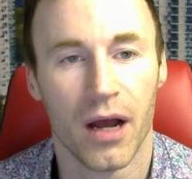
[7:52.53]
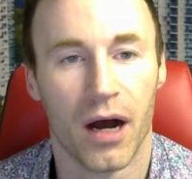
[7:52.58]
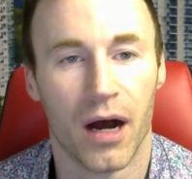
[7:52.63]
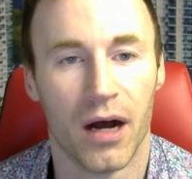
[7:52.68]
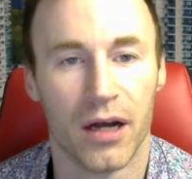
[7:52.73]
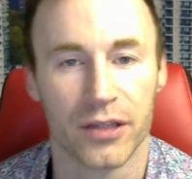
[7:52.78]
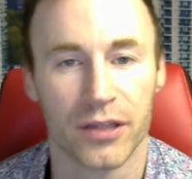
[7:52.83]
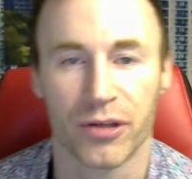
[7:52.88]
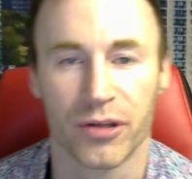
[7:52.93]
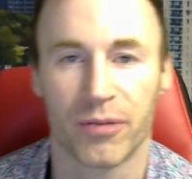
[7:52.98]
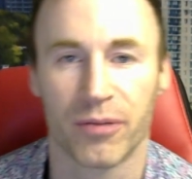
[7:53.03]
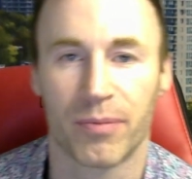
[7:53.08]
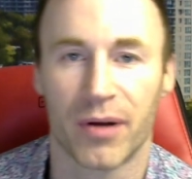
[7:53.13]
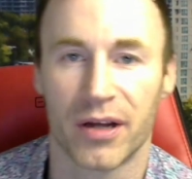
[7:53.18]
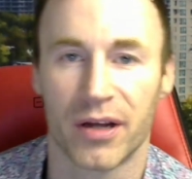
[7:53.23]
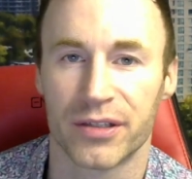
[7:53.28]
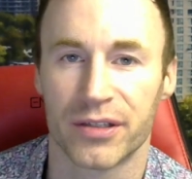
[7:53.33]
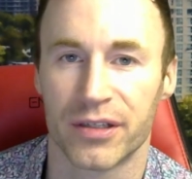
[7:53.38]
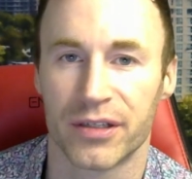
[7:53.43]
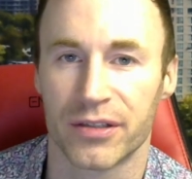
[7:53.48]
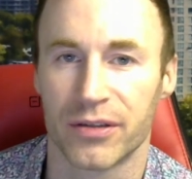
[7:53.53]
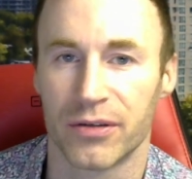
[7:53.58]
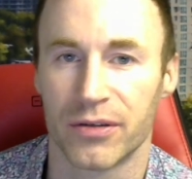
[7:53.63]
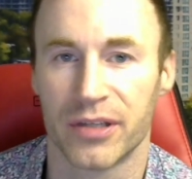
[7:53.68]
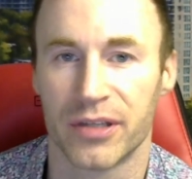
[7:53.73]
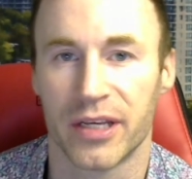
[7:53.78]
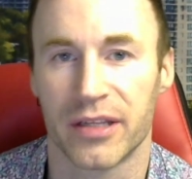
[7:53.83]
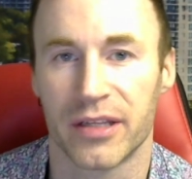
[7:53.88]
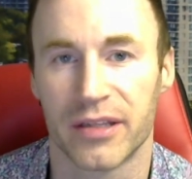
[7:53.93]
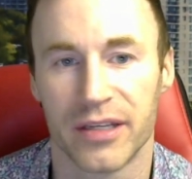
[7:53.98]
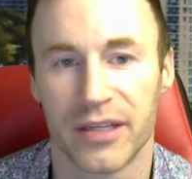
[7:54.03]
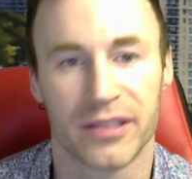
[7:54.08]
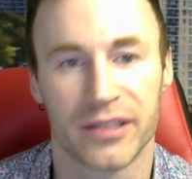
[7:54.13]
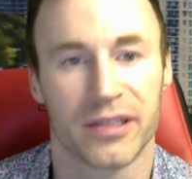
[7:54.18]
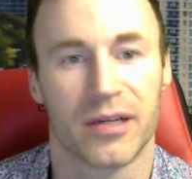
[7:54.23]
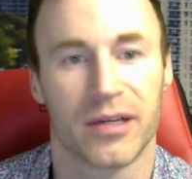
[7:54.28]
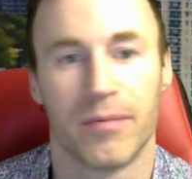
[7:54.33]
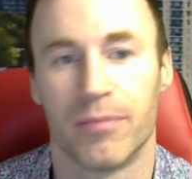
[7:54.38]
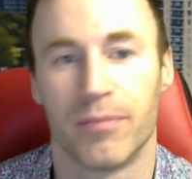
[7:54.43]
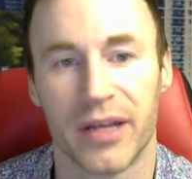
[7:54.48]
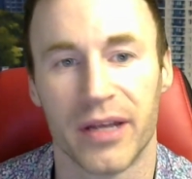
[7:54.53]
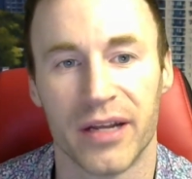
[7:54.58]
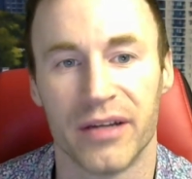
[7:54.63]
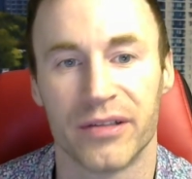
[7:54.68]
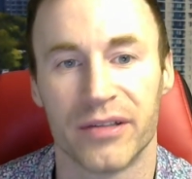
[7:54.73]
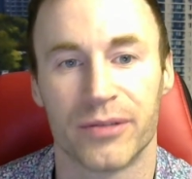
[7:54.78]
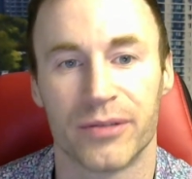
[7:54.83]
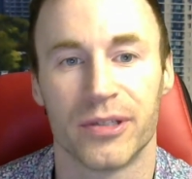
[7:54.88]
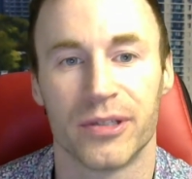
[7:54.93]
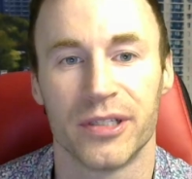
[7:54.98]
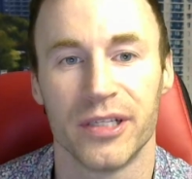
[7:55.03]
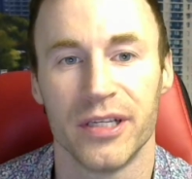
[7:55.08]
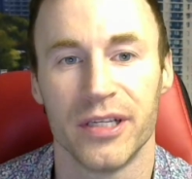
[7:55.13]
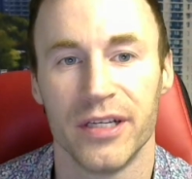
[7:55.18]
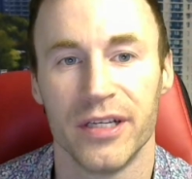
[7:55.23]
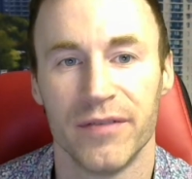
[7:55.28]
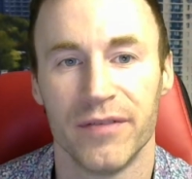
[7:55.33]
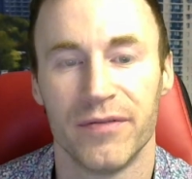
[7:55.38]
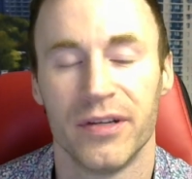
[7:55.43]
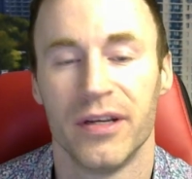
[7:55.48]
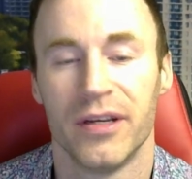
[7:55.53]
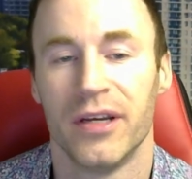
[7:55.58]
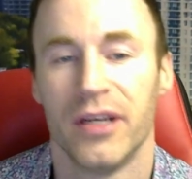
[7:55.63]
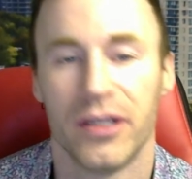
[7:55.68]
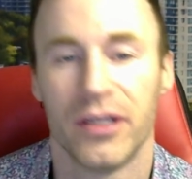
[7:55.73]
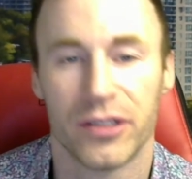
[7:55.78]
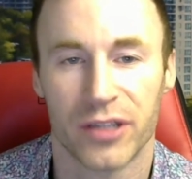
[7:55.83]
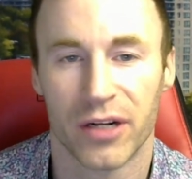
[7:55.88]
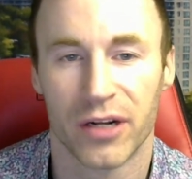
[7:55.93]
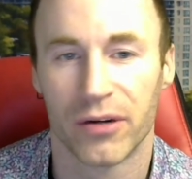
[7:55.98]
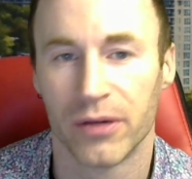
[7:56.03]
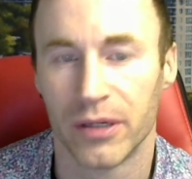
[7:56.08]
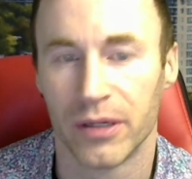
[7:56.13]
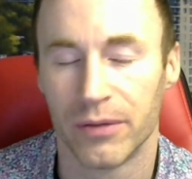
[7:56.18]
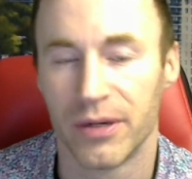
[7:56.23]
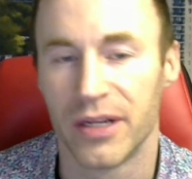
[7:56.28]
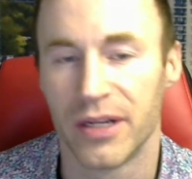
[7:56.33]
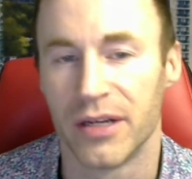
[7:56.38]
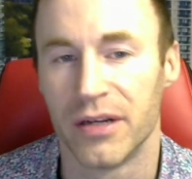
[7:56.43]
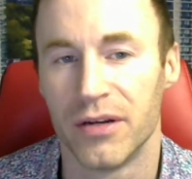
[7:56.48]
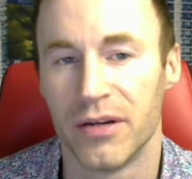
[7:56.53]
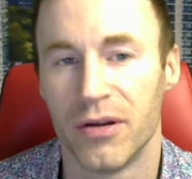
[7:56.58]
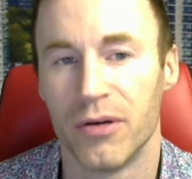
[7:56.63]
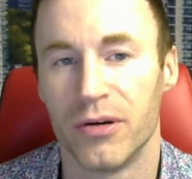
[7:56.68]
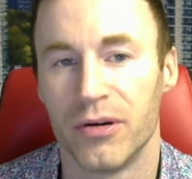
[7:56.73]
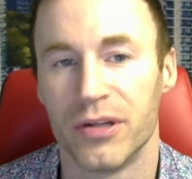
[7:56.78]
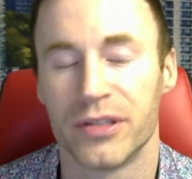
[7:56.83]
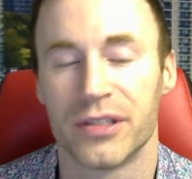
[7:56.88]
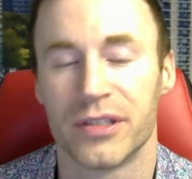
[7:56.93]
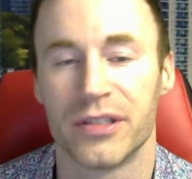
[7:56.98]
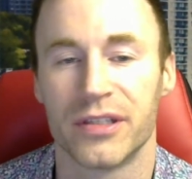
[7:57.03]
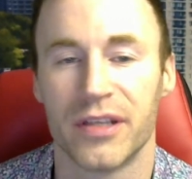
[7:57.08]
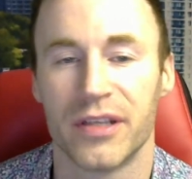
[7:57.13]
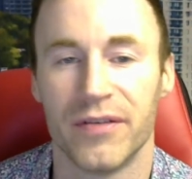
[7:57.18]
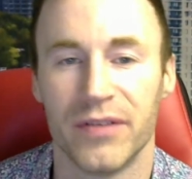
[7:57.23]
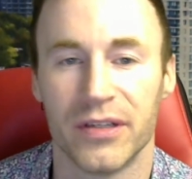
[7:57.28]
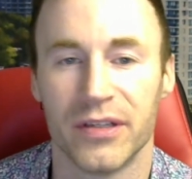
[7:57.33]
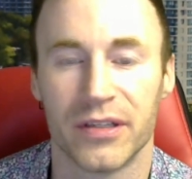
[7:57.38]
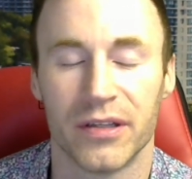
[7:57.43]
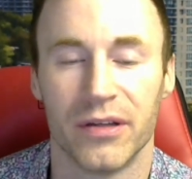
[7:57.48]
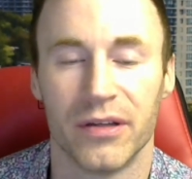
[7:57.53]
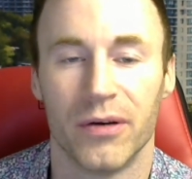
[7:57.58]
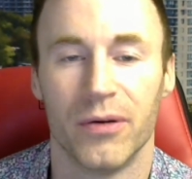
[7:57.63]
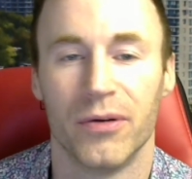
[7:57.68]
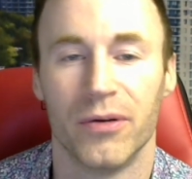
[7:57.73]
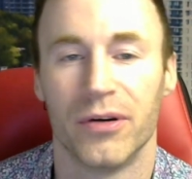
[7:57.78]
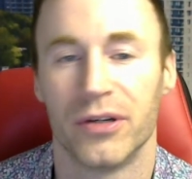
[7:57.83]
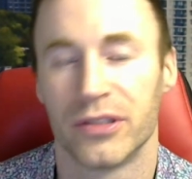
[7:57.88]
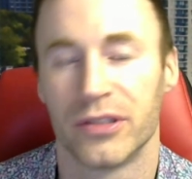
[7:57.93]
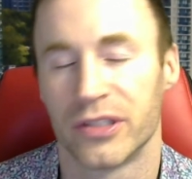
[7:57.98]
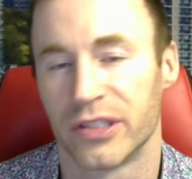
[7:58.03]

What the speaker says: So the process goes like this. A complaint is received. Generally written notice is given to the owners.